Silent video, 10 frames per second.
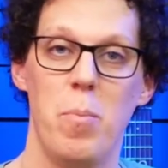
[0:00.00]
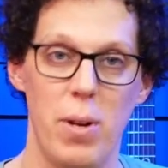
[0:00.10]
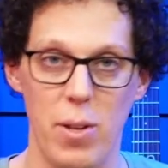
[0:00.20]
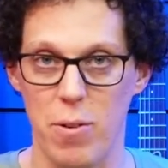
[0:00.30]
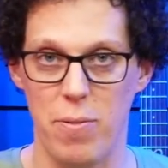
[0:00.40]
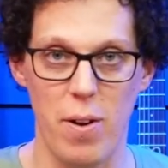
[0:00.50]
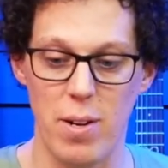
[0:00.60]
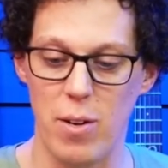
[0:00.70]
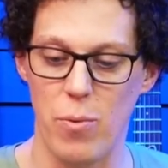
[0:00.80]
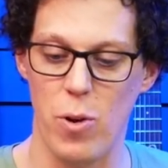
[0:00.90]
putting your
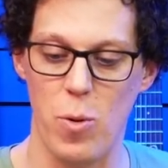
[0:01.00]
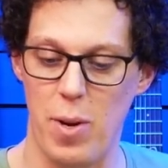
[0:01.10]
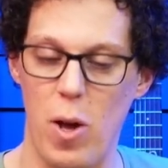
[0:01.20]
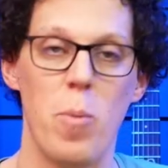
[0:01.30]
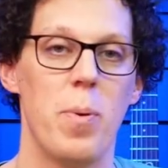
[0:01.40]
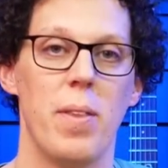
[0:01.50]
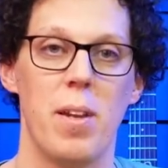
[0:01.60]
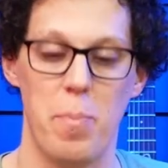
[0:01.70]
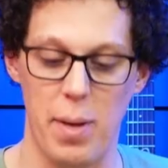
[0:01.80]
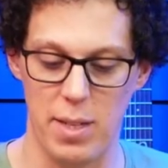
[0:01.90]
phone in a room and hoping
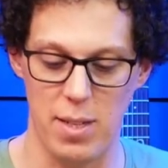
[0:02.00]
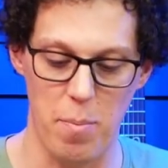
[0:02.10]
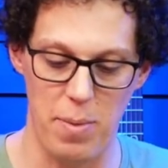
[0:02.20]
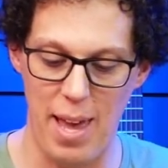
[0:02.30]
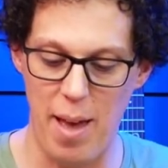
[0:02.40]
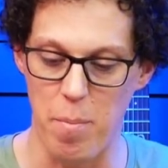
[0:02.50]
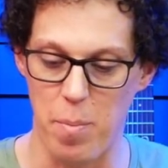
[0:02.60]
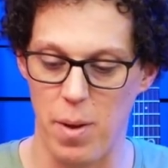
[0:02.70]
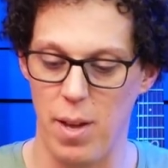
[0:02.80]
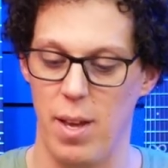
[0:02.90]
that it picks up the
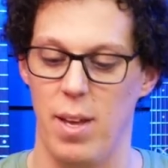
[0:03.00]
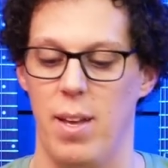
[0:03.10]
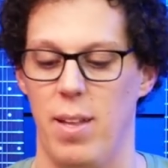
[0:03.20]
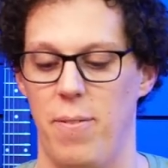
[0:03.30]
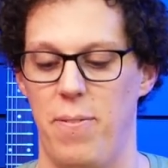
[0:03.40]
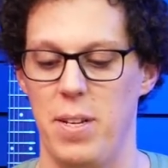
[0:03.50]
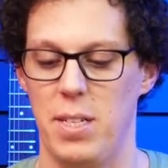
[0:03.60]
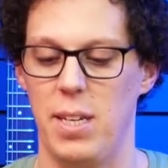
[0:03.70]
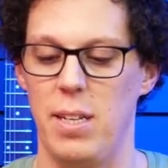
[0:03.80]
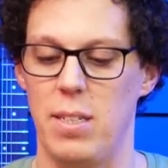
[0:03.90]
amp. The first
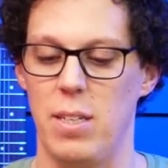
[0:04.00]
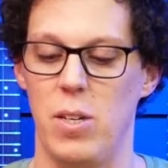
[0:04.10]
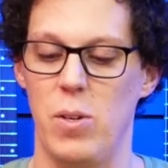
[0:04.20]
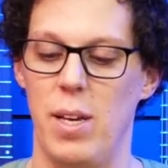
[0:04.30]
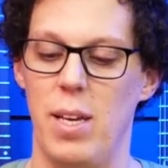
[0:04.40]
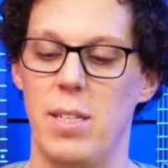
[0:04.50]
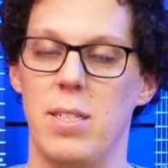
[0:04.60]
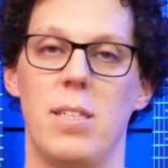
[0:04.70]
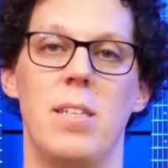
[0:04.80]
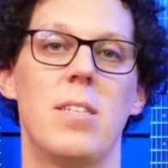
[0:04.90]
thing you need to do
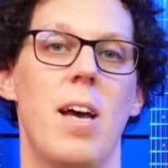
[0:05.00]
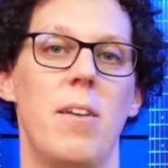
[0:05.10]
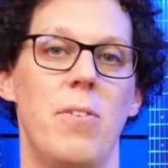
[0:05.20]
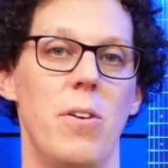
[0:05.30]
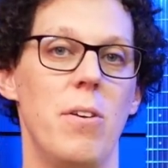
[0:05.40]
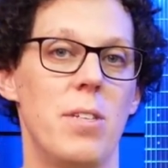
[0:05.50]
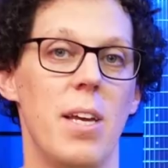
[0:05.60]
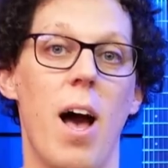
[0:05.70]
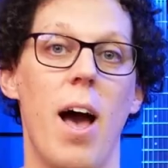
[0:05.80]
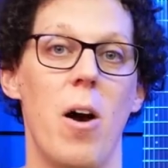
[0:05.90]
is decide if you're
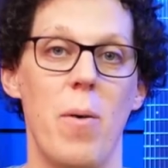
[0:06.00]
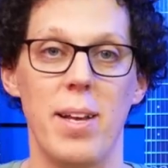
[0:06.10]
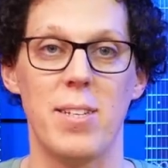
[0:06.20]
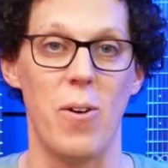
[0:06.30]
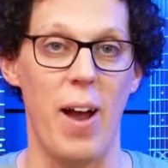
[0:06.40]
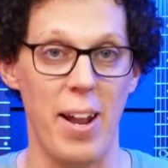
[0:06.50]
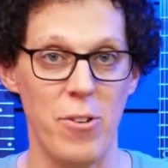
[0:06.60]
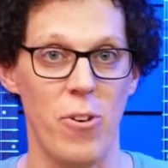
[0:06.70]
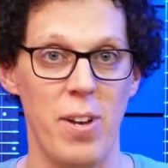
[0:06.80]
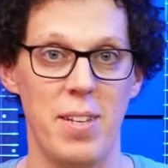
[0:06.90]
using iOS or
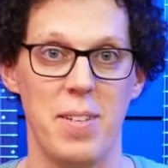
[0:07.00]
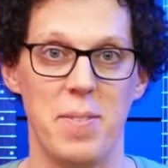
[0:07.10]
Android.